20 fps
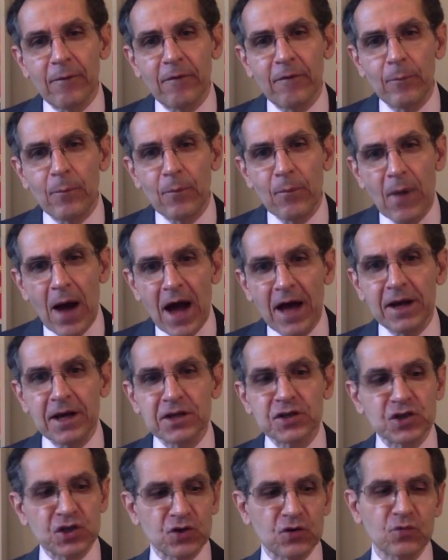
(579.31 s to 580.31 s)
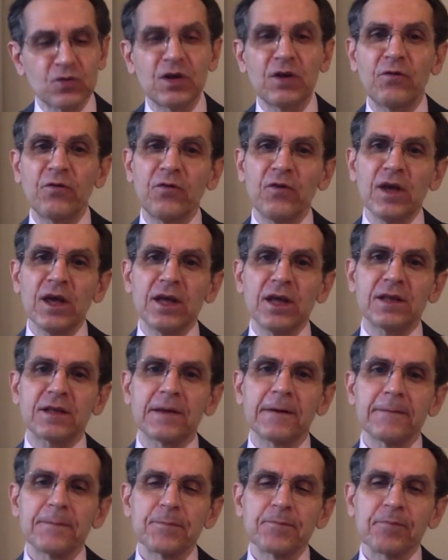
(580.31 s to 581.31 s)
managed to
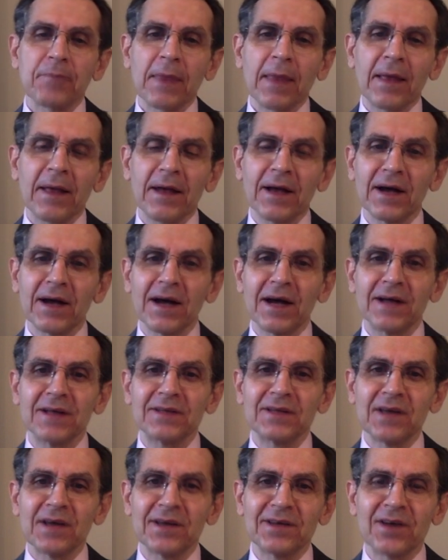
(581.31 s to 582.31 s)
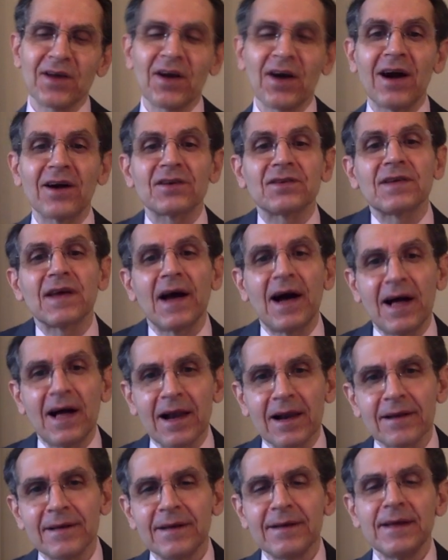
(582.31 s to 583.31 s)
defeat the, the
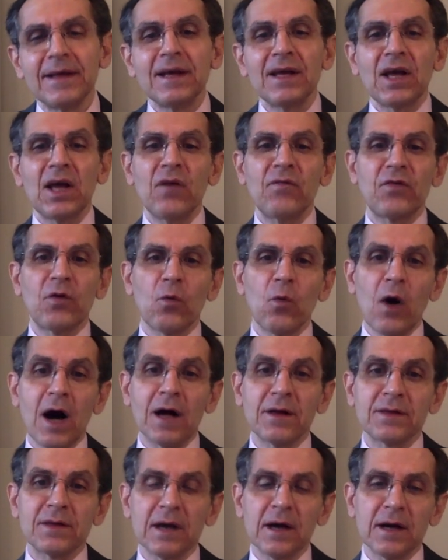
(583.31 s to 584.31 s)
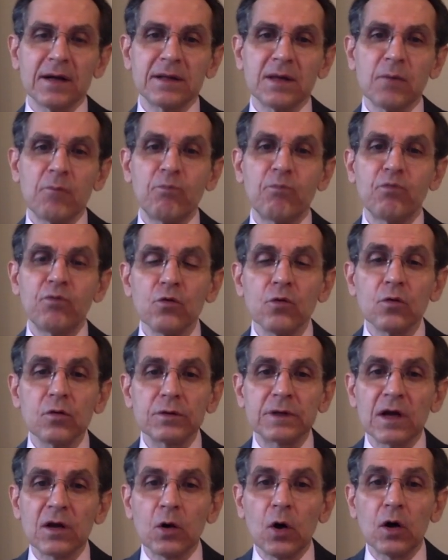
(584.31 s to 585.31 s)
cartel if you want, uh, the pool,
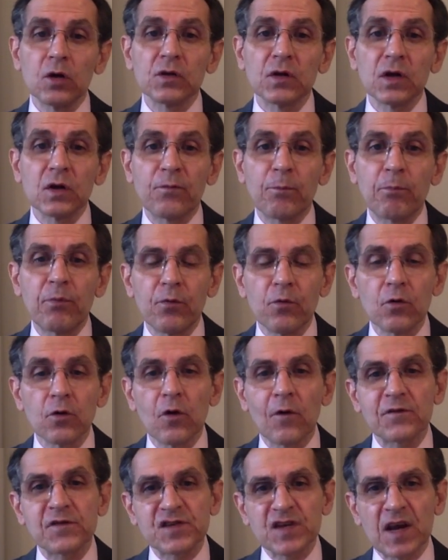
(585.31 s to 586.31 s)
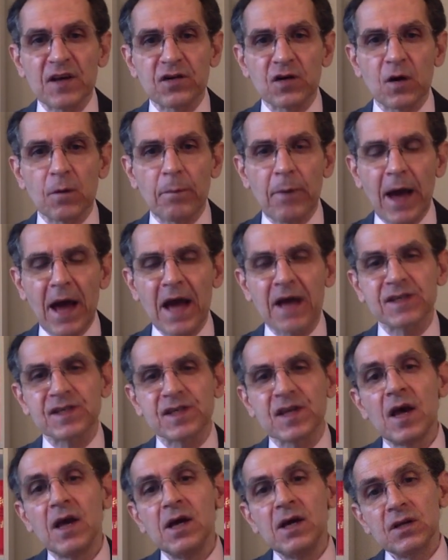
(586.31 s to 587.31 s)
the London pool of central
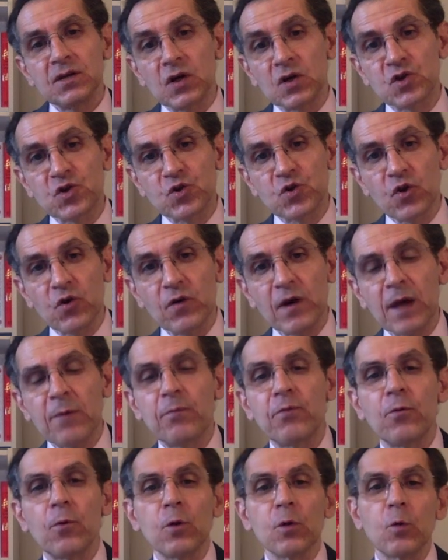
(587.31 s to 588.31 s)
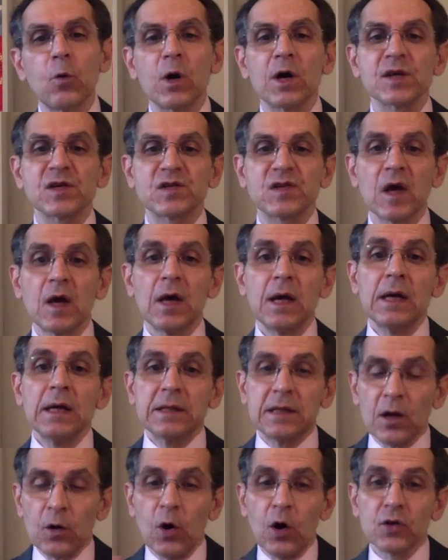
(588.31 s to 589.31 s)
banks. The Zurich pool was,
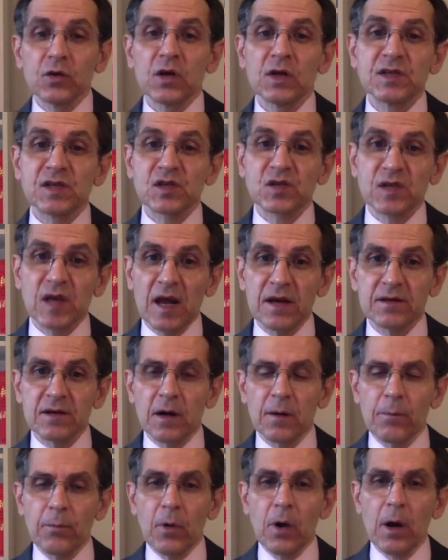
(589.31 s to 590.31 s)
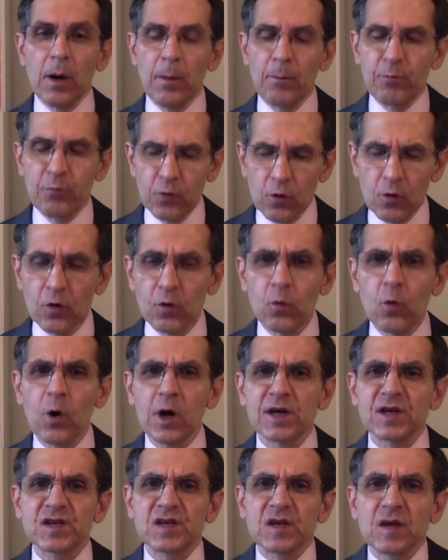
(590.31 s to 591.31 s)
the London central uh, pool
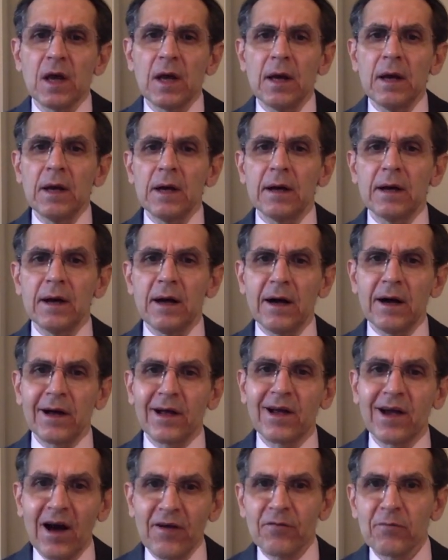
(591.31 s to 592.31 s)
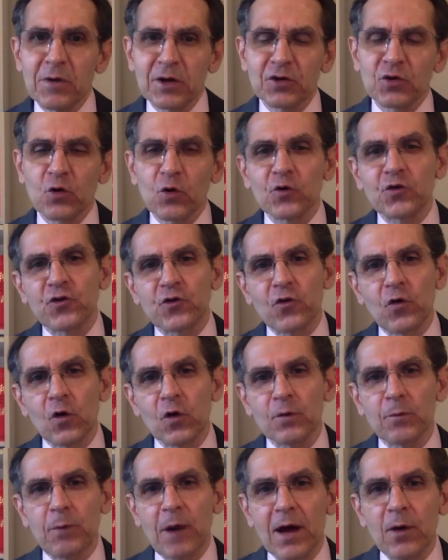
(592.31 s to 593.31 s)
was uh, government
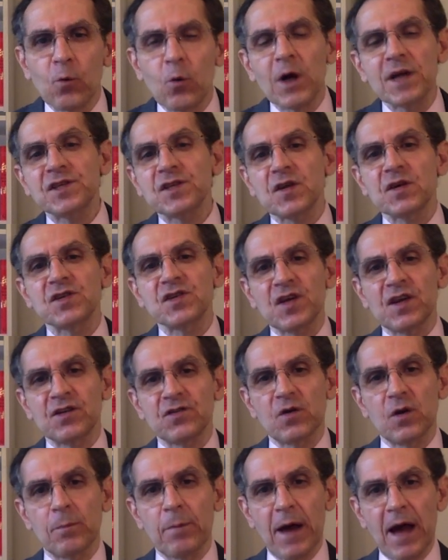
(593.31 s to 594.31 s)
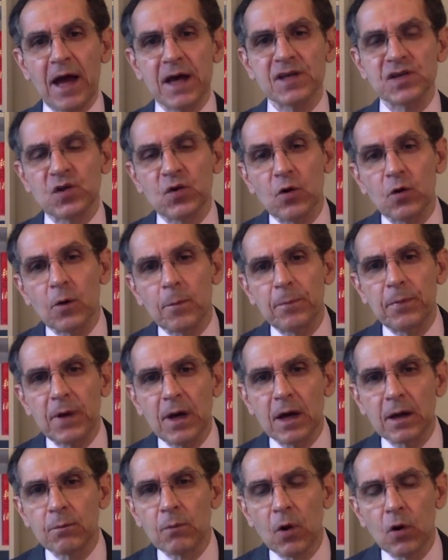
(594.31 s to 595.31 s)
controlled by Western central banks,
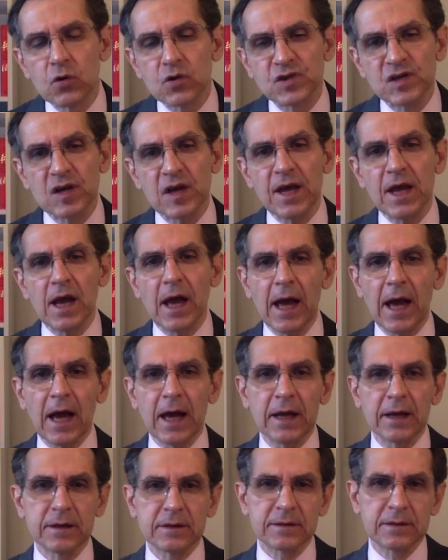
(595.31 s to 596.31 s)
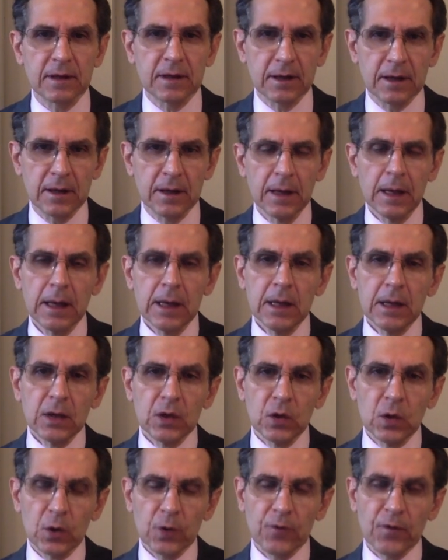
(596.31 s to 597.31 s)
European mostly and
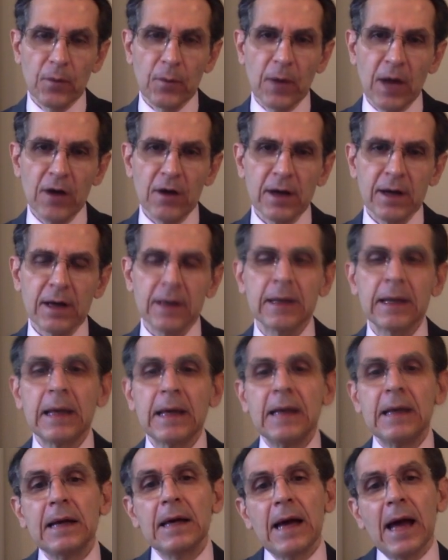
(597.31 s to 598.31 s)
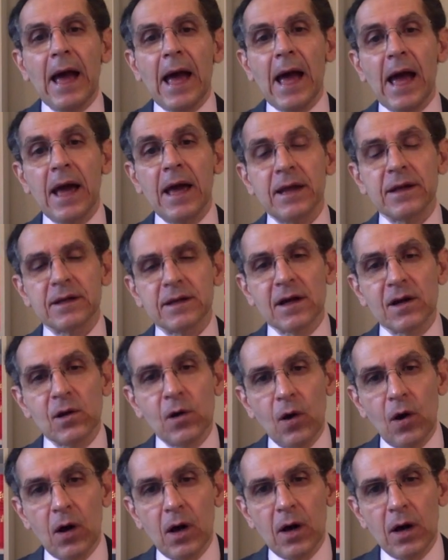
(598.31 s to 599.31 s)
North American. And
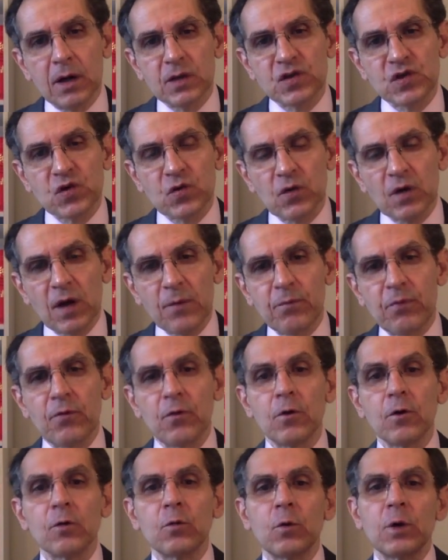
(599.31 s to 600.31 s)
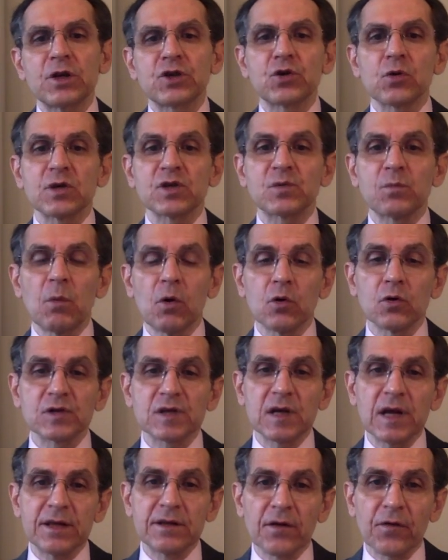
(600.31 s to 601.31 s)
the Zurich pool, which was
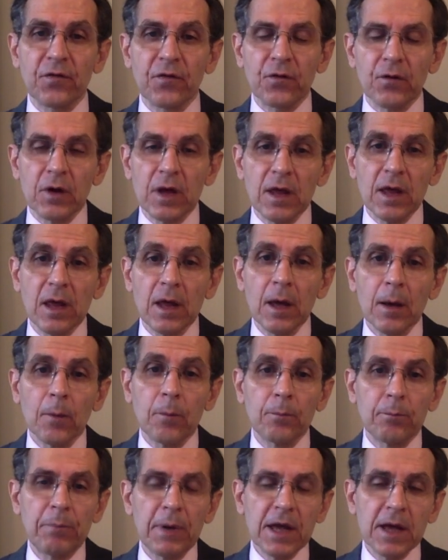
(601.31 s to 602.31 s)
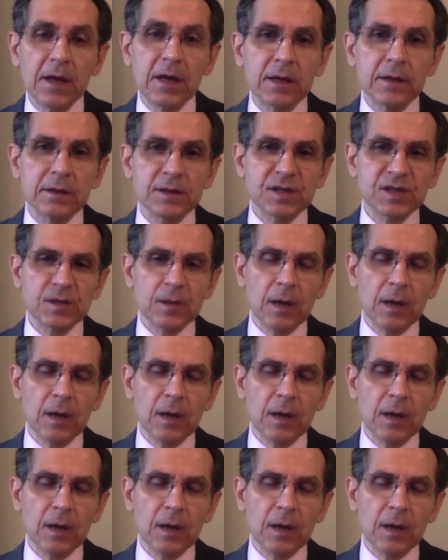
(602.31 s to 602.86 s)
mostly the three big